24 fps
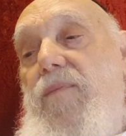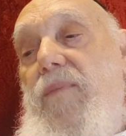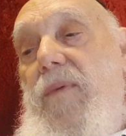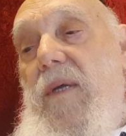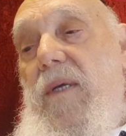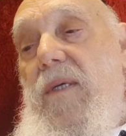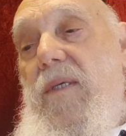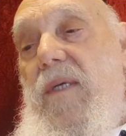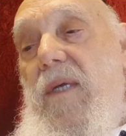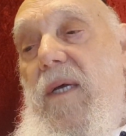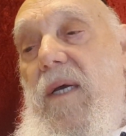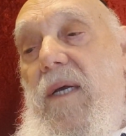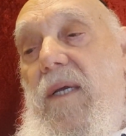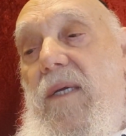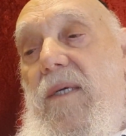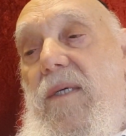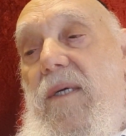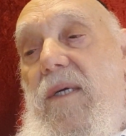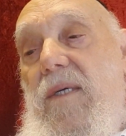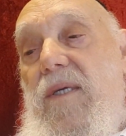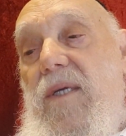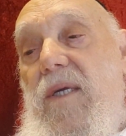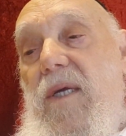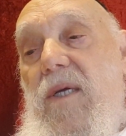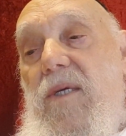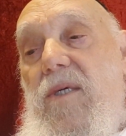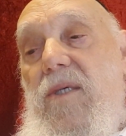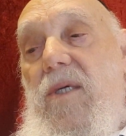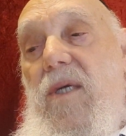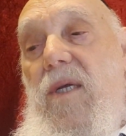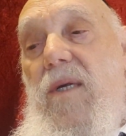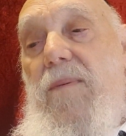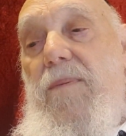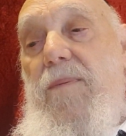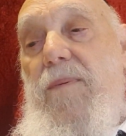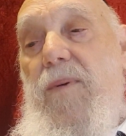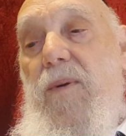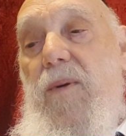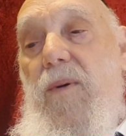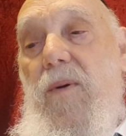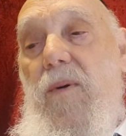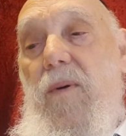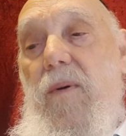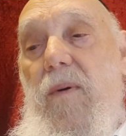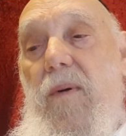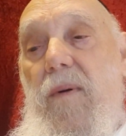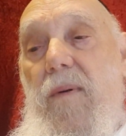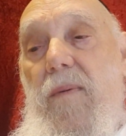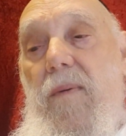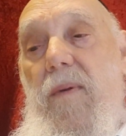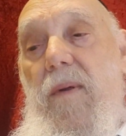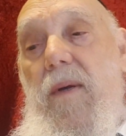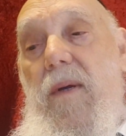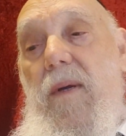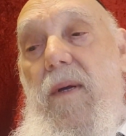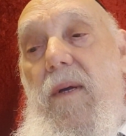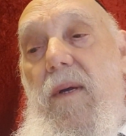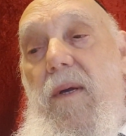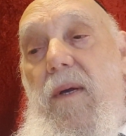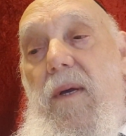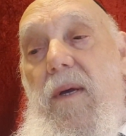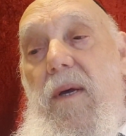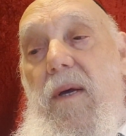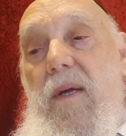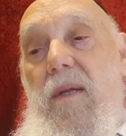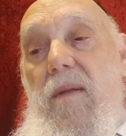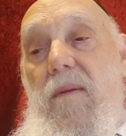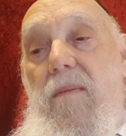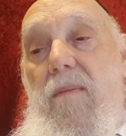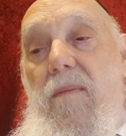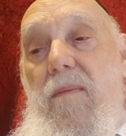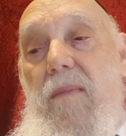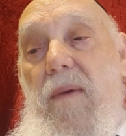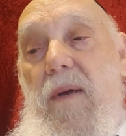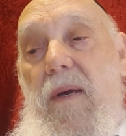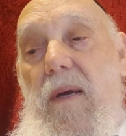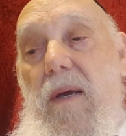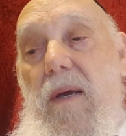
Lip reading: Israel is essentially pure and